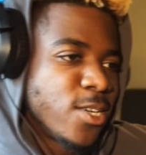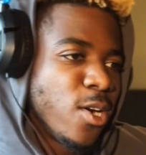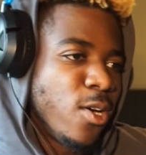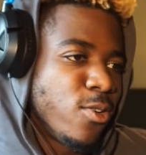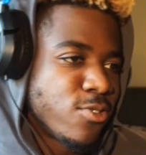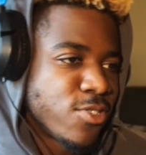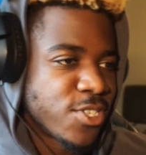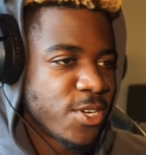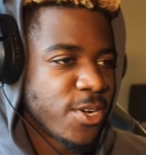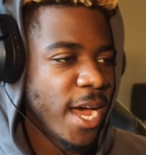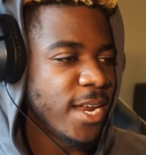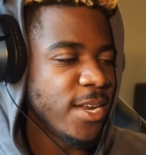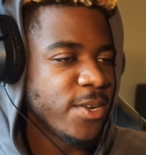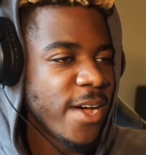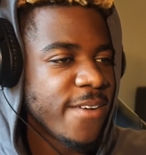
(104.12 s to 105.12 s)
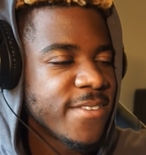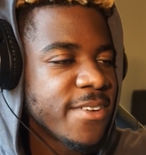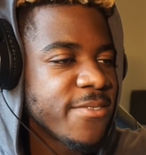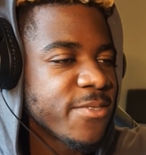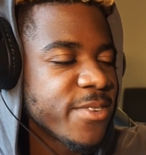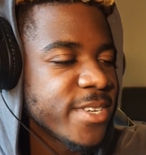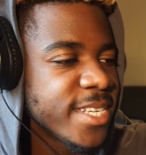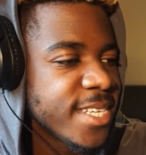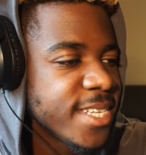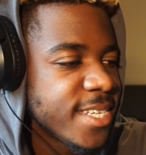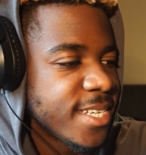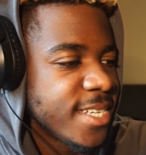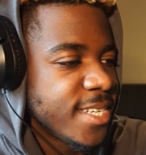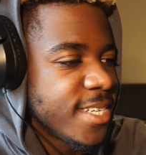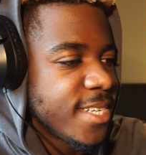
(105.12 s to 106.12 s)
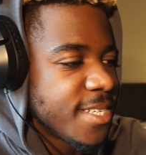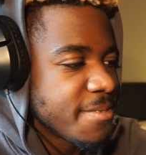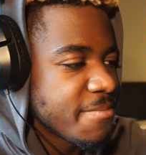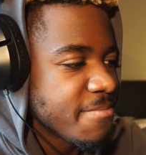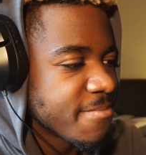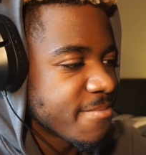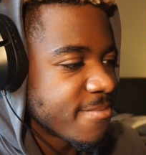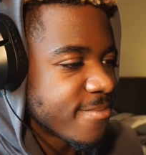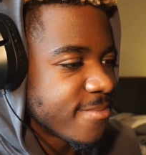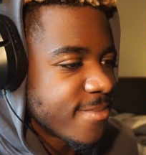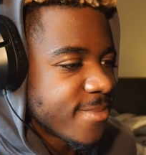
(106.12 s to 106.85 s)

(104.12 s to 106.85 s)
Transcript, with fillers: a goal show. I don't know. I've never really. Hmm.